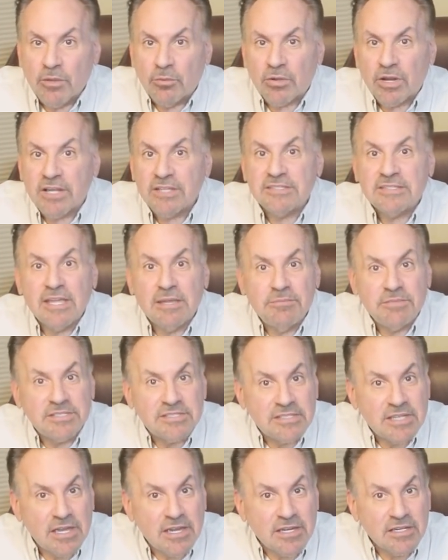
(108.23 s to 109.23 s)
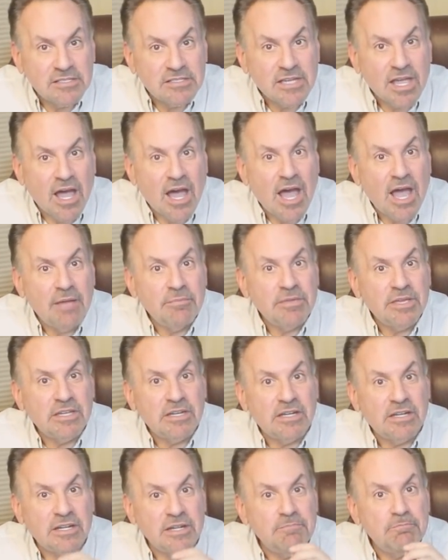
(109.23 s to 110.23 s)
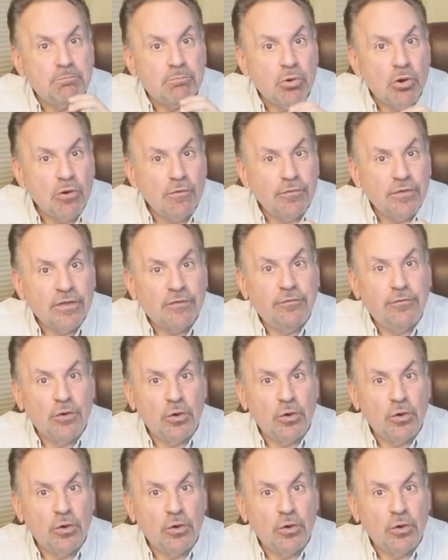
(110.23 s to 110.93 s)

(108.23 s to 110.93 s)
When I say mistakes, I mean an imperfect